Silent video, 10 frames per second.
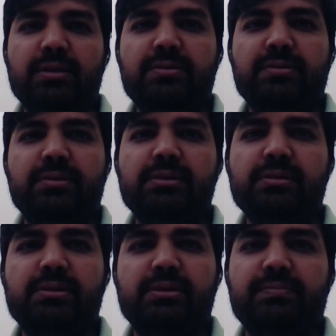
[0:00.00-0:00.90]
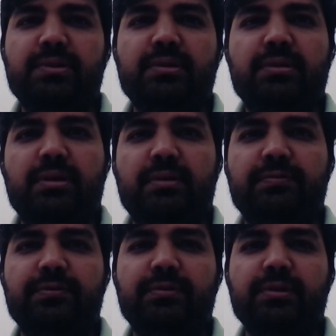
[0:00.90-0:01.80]
So this is chapter
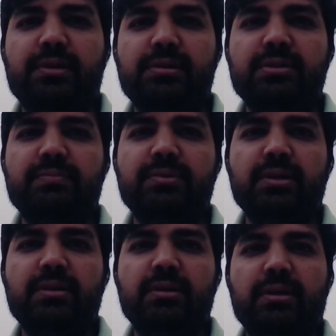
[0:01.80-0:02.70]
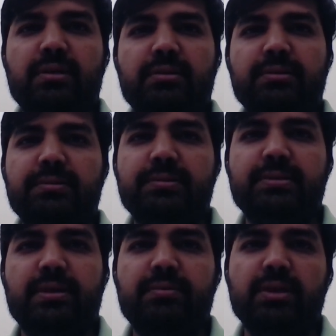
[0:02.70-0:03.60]
4. In chapter
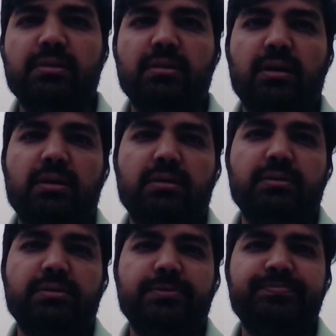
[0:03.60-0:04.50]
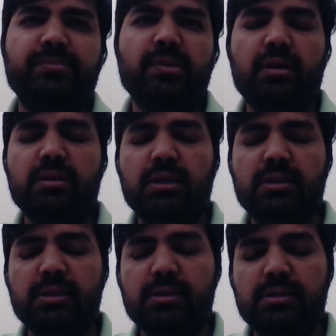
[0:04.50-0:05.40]
7, the
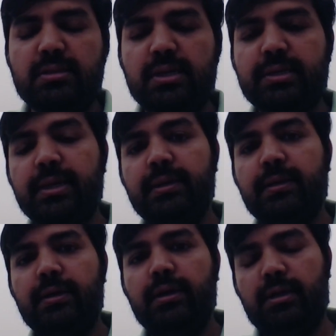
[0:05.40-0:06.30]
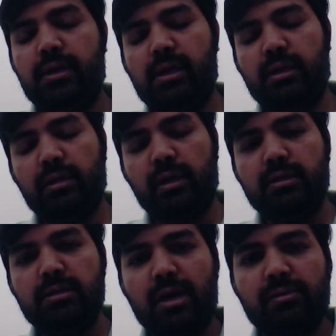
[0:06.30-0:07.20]
thing is that
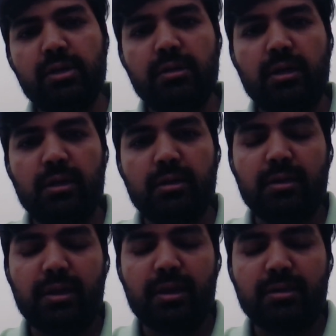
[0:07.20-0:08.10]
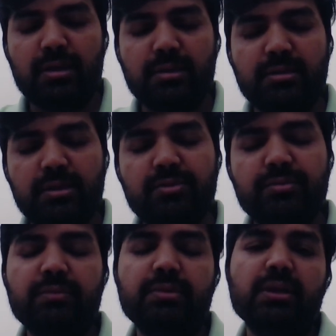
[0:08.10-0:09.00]
in our as a
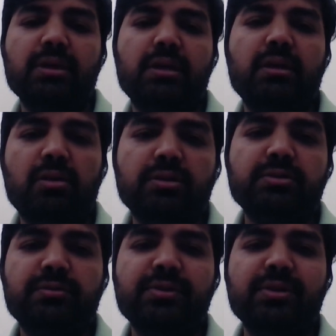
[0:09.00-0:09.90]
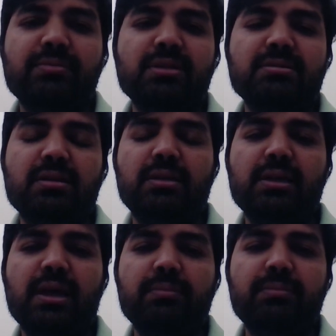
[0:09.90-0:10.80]
human being, there are lots of events
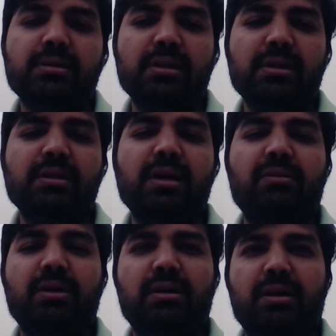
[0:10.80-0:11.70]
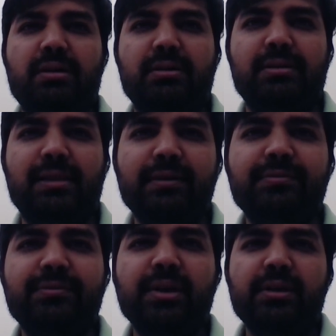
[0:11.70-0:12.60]
that happened in our
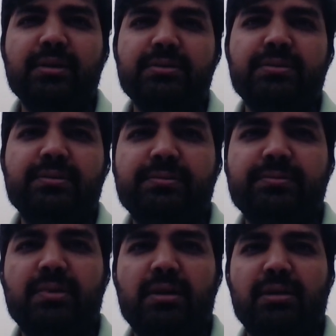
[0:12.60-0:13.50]
life. So